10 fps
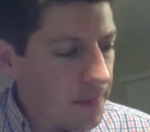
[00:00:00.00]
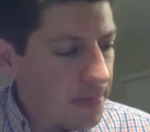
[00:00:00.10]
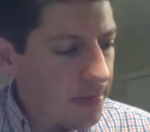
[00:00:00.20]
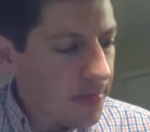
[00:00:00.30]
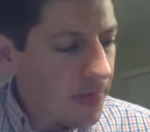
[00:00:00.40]

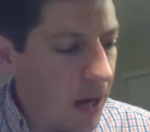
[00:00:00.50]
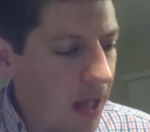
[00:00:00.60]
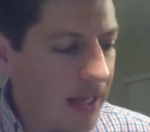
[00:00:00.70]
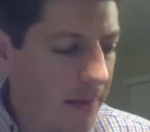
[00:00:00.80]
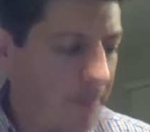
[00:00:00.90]
The
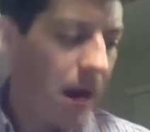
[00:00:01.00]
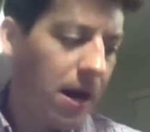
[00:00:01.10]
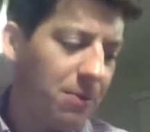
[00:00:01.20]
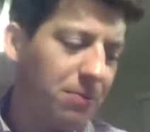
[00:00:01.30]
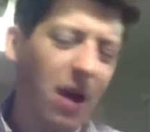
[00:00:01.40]
Mali
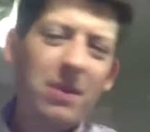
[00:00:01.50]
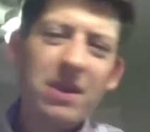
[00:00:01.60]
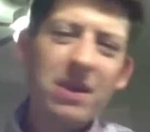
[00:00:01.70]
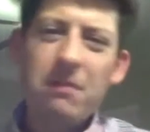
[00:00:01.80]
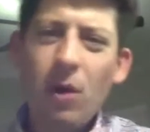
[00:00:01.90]
Empire, probably the
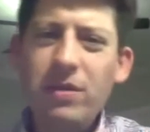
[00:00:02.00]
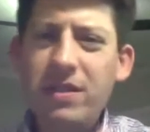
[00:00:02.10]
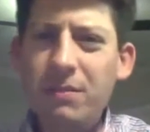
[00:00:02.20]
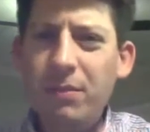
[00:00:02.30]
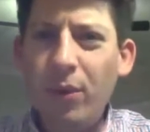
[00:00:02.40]
most
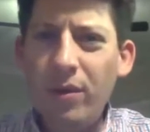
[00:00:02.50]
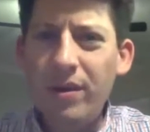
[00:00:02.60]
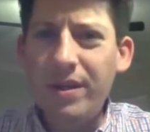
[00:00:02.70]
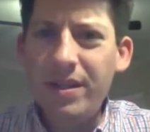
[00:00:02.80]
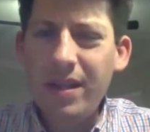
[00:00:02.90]

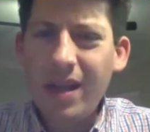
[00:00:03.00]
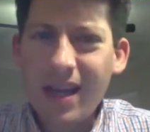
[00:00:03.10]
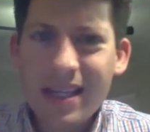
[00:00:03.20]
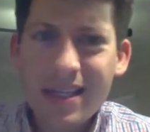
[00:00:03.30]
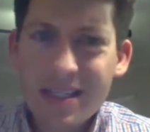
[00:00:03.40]
important
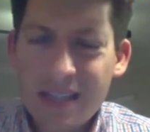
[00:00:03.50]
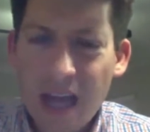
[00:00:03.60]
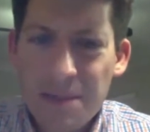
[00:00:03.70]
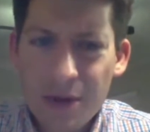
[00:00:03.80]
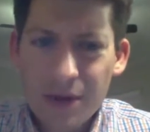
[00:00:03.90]
in this time
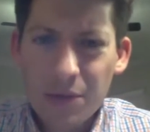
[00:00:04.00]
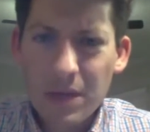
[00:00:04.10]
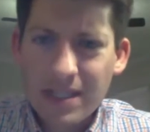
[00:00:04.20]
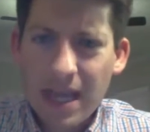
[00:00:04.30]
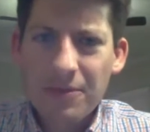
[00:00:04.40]
period in West
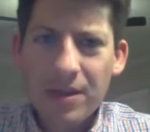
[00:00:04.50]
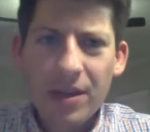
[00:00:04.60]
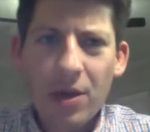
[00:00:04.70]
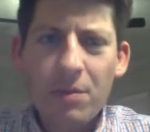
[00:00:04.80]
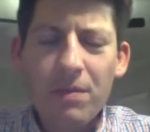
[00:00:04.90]
Africa,
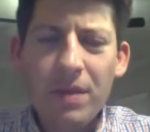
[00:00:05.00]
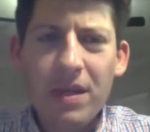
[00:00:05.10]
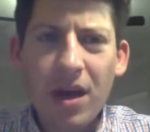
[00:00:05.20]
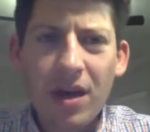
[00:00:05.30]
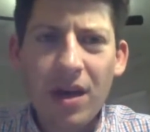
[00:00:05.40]
though,
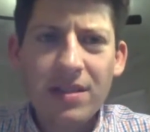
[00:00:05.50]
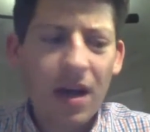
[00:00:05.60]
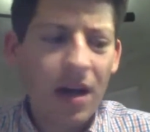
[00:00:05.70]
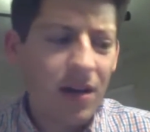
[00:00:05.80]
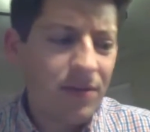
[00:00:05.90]
because
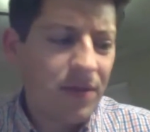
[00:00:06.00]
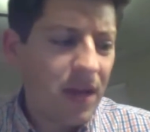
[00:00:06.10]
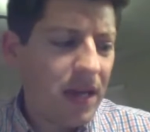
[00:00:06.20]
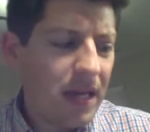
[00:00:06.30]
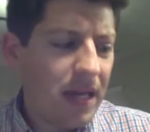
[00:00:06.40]
of
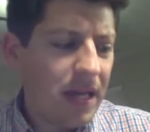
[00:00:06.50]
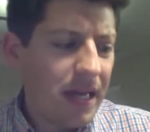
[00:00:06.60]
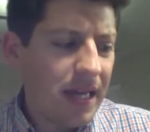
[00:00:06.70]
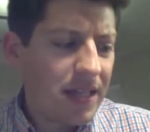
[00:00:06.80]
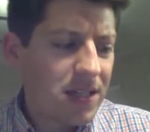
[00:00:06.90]

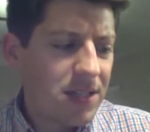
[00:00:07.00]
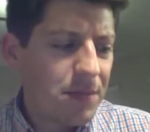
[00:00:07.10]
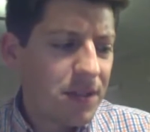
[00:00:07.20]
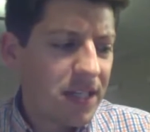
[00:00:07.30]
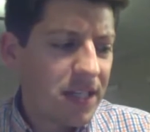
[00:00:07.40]
its
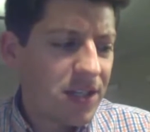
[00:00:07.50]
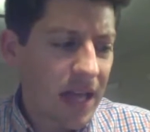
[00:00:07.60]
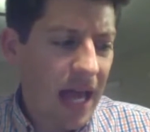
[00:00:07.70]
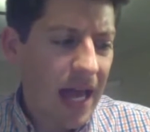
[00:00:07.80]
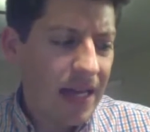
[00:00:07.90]
position
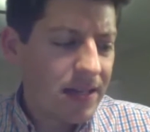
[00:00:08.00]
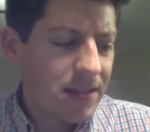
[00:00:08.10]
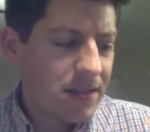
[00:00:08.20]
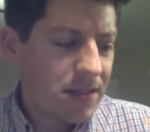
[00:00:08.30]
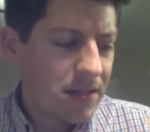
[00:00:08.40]

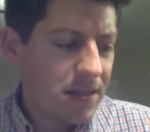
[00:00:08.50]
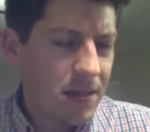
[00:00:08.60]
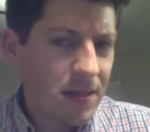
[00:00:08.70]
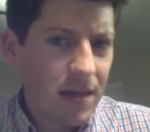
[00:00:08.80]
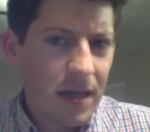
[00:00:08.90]
as
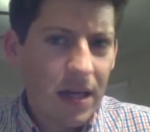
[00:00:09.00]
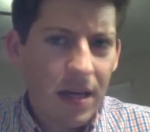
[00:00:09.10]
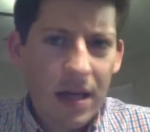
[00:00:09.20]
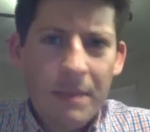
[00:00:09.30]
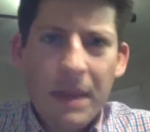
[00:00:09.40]

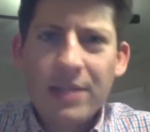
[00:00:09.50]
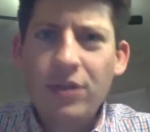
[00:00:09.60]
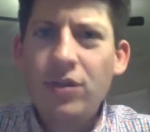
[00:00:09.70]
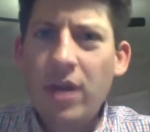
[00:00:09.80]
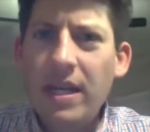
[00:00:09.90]
a major
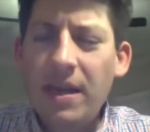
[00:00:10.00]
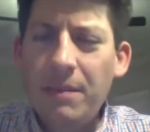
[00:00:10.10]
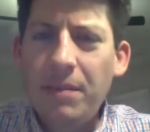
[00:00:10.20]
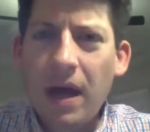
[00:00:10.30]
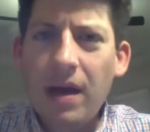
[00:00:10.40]
trading
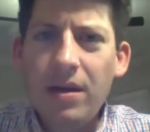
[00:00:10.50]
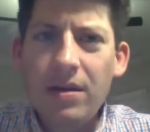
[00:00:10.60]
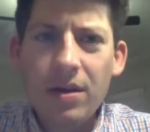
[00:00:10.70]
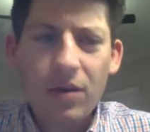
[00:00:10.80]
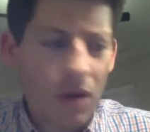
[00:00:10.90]
empire
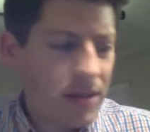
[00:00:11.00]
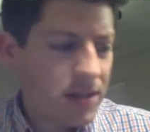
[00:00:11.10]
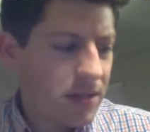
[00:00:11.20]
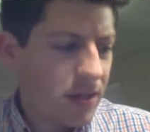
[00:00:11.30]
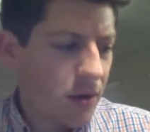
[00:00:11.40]
across
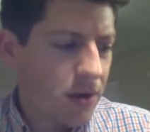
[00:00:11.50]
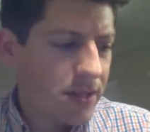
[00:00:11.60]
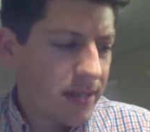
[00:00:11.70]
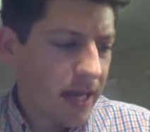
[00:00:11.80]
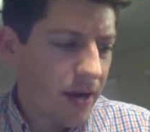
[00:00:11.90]
the
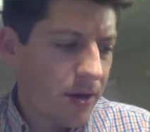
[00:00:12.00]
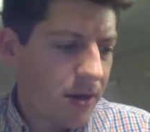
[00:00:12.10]
Sahara.